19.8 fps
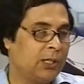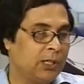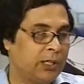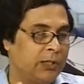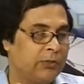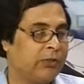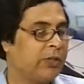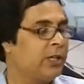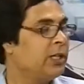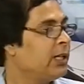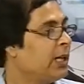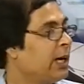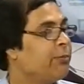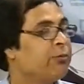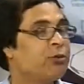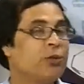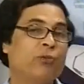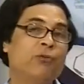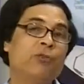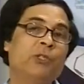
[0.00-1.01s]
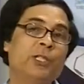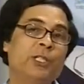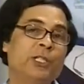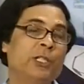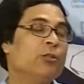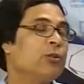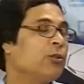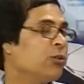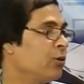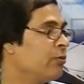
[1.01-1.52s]
different types of words
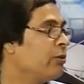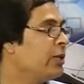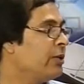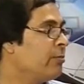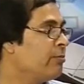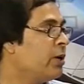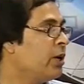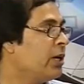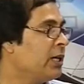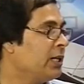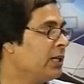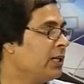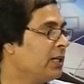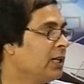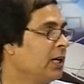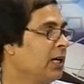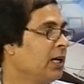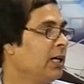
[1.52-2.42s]
is also very important.